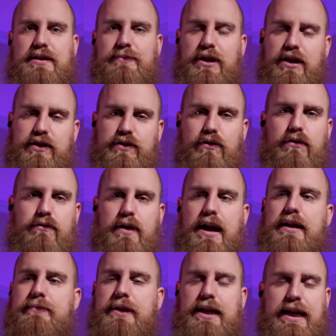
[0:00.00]
I'm gonna do it right.
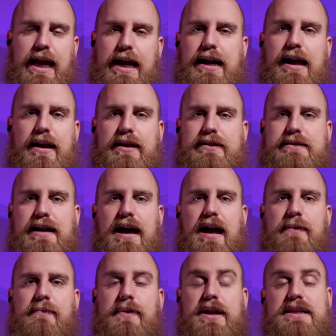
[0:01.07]
I'm gonna get it out on
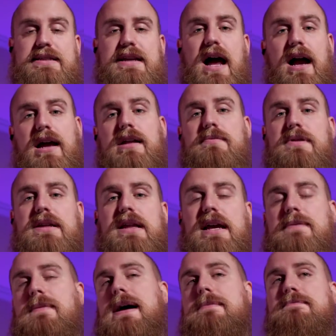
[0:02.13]
time. But it's not gonna be
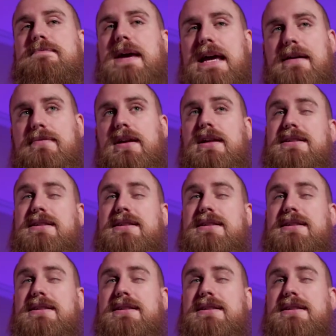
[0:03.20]
like my baby.